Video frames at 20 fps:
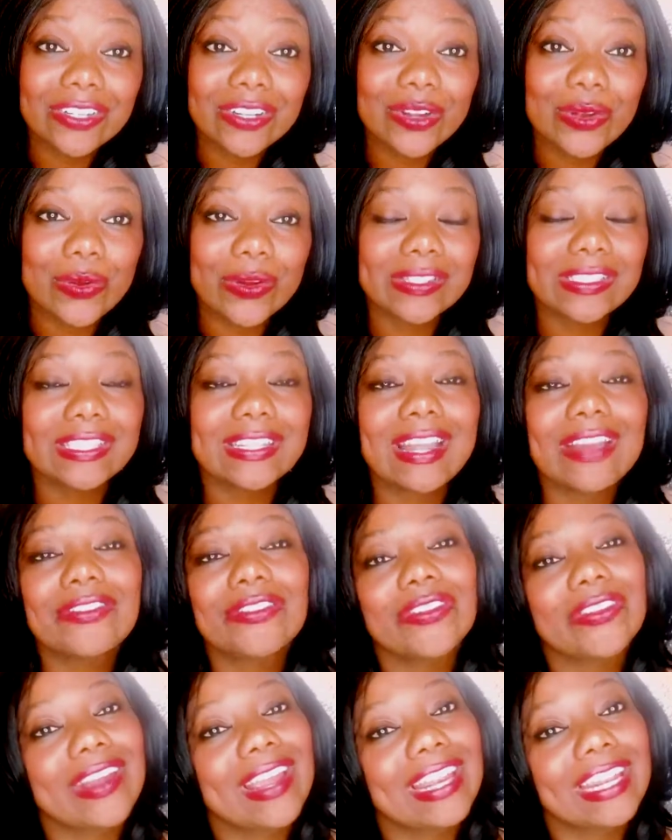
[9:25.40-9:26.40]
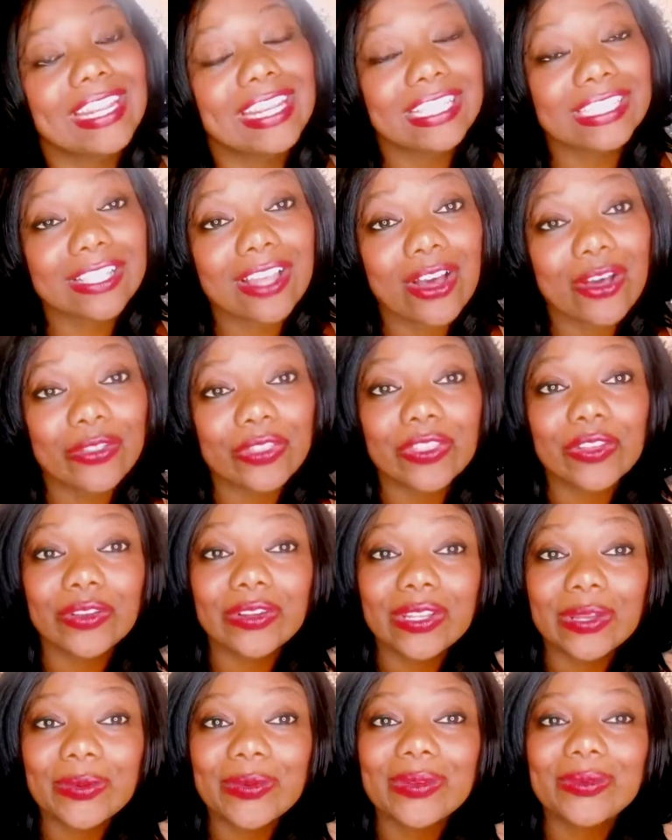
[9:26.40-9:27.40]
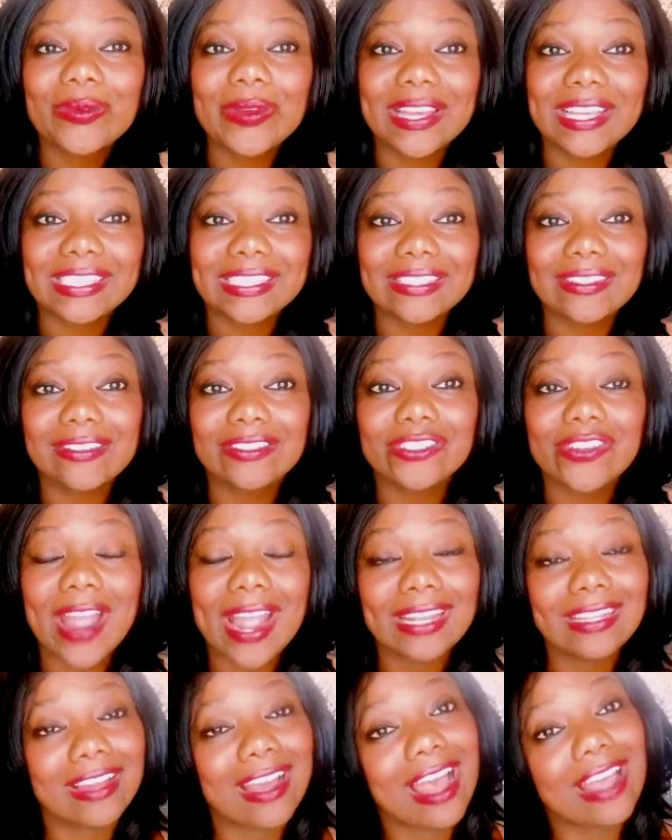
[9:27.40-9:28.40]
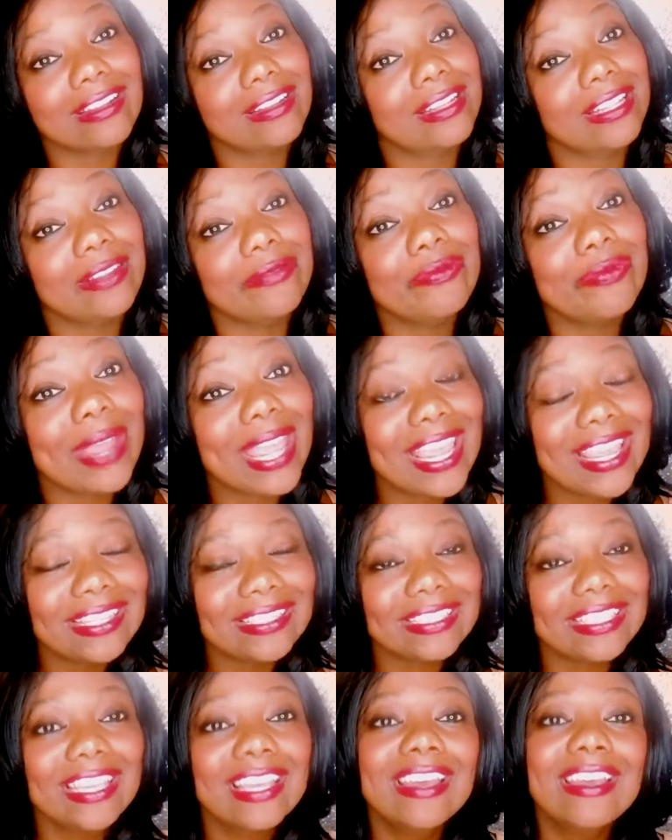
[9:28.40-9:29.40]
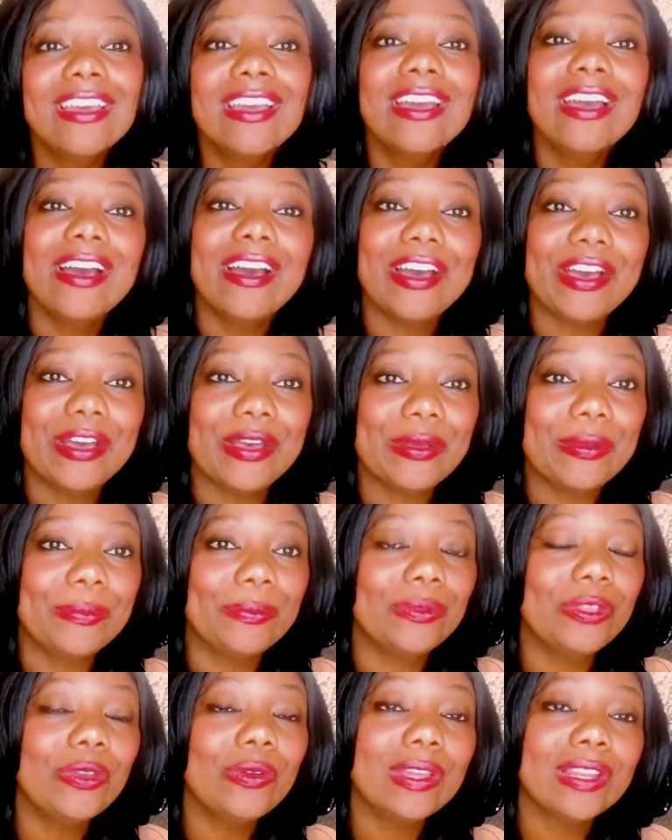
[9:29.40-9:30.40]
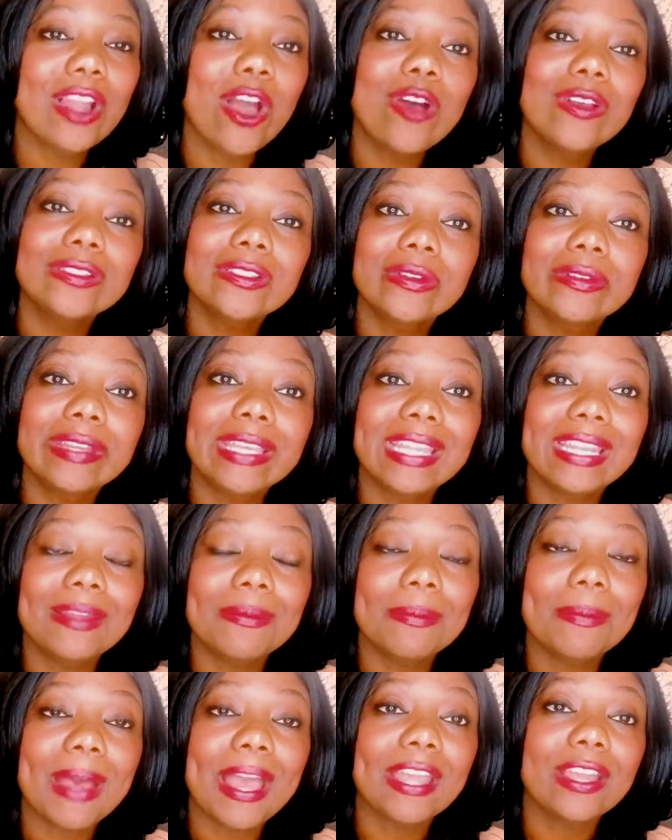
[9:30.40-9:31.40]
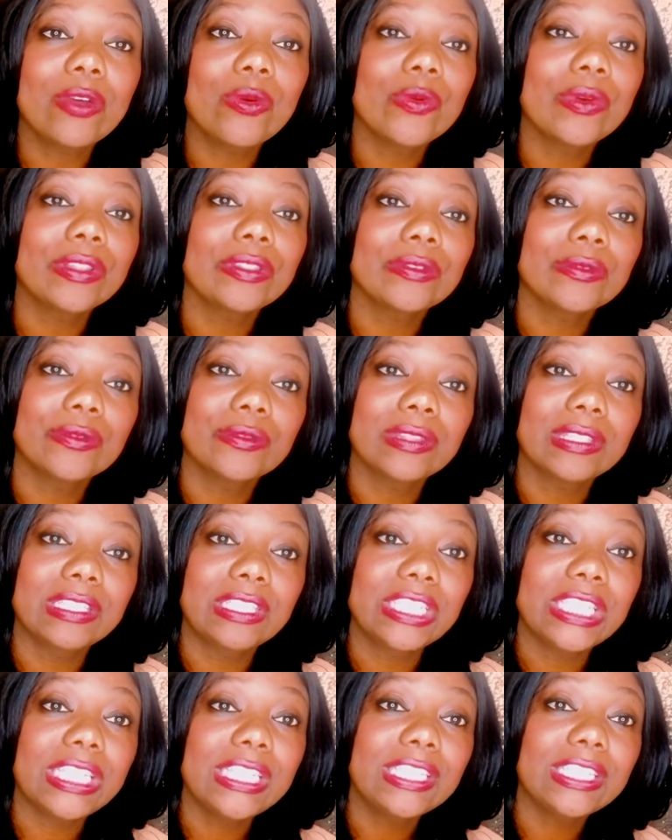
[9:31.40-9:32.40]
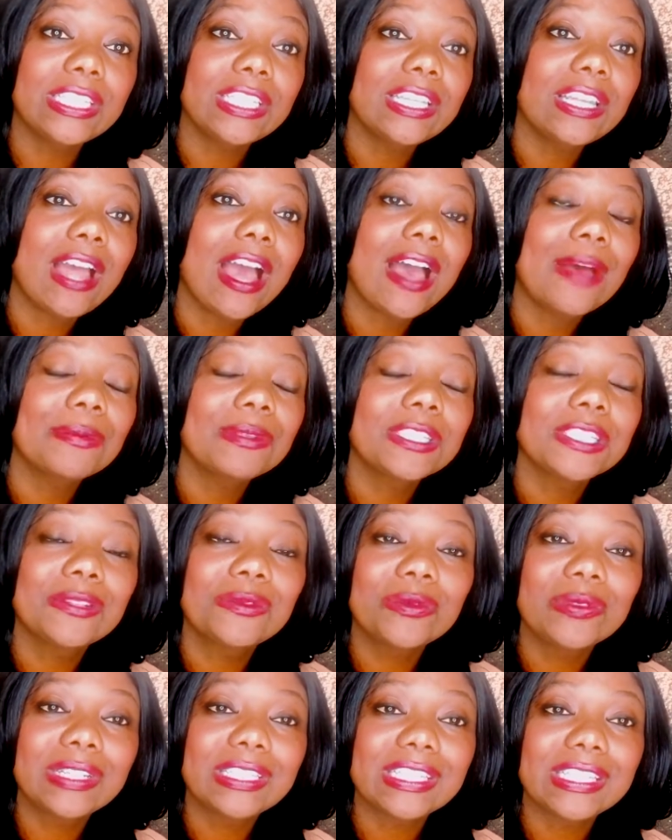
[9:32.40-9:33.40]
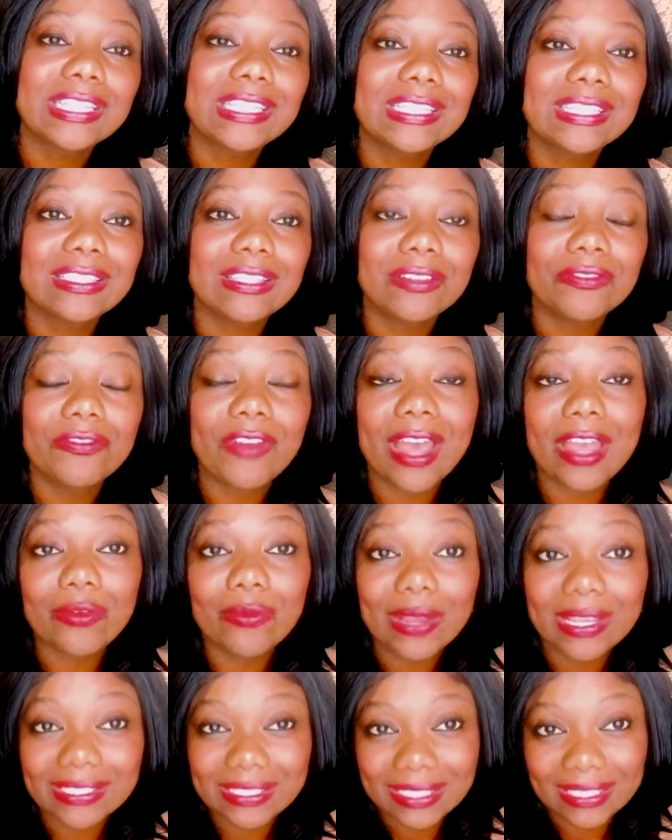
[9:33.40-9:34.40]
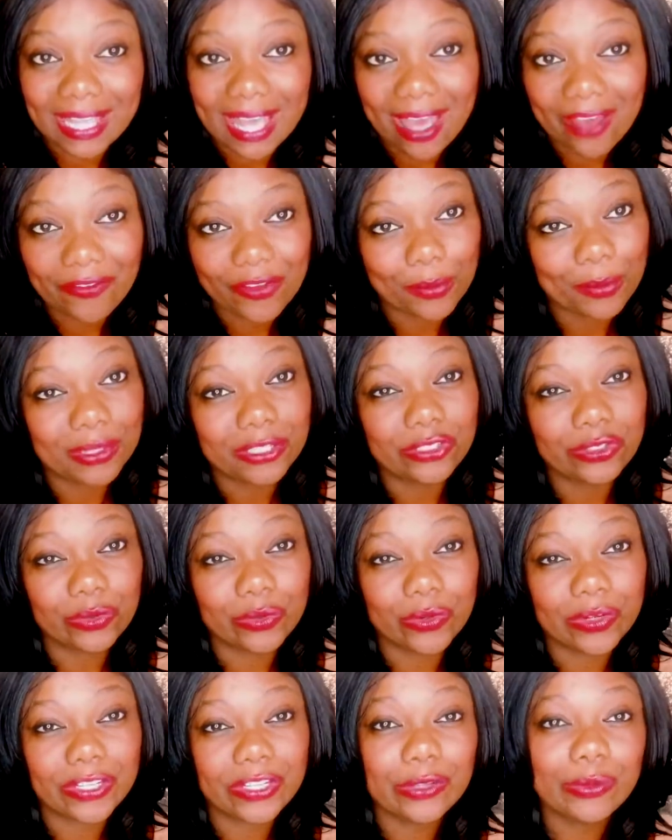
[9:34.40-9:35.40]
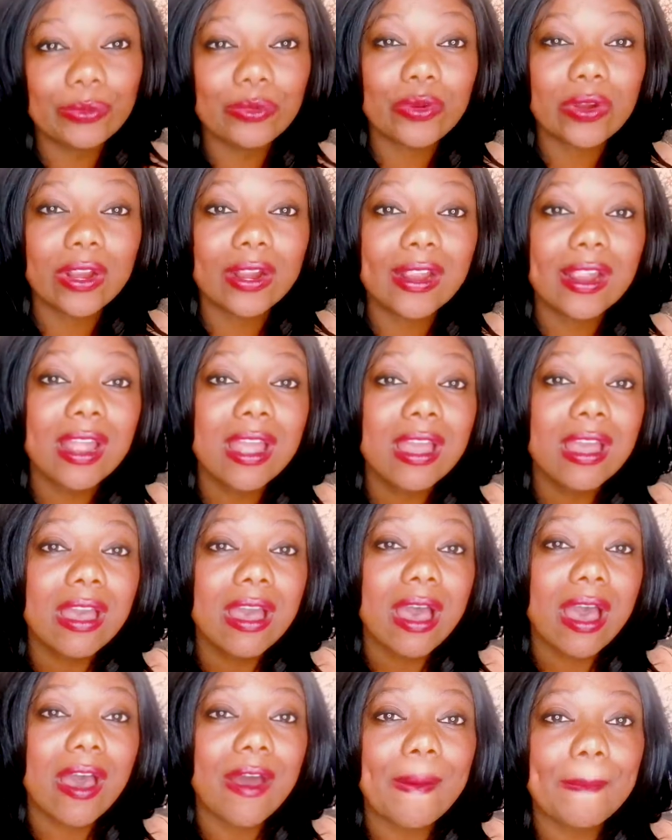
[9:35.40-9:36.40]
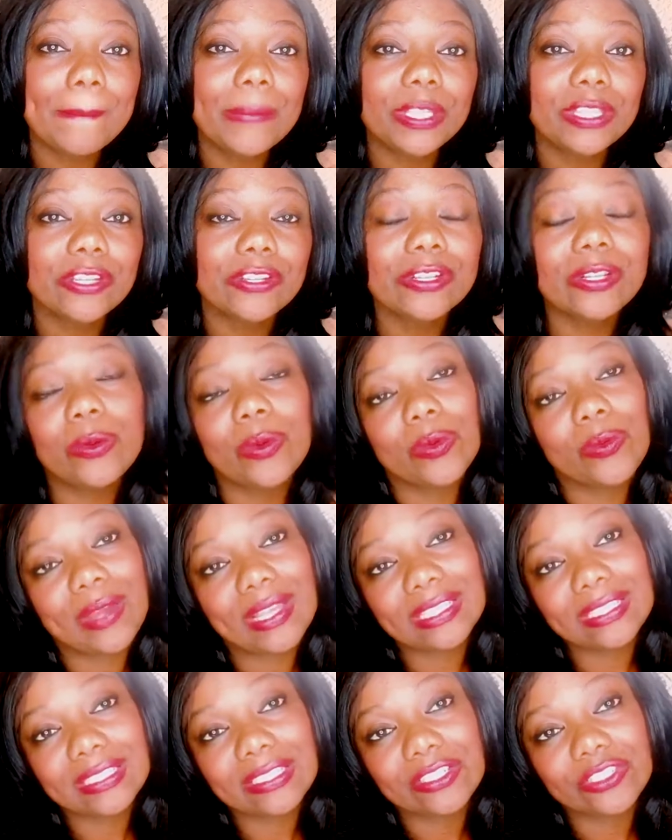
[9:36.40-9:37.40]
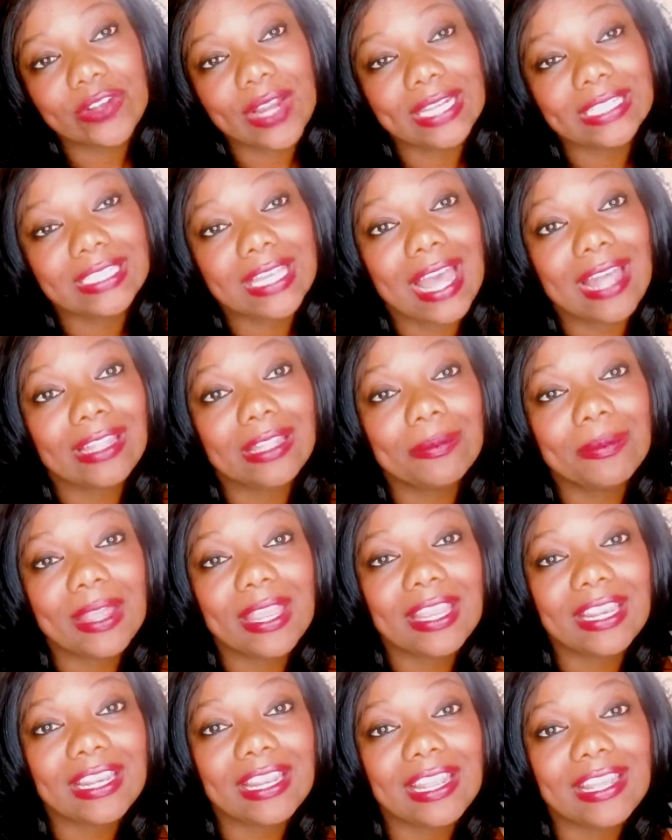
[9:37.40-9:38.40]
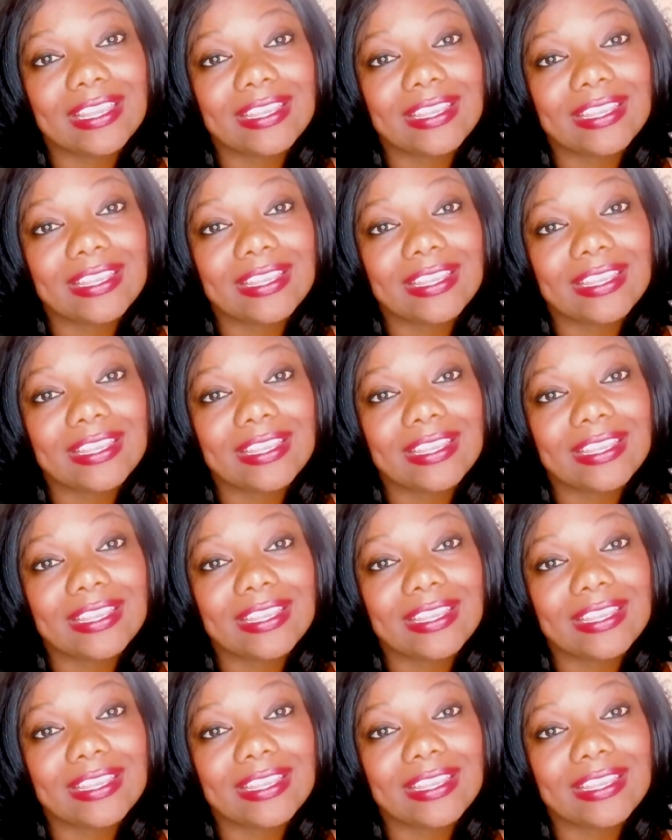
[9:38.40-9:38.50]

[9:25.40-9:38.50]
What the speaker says: course that I've created. It's called 31 Ways to Attract a Godly Mate. You can also get it by going through the cheat sheet option, which is the 5 ways to have him adore you more. But 31 Ways to Attract a Godly Mate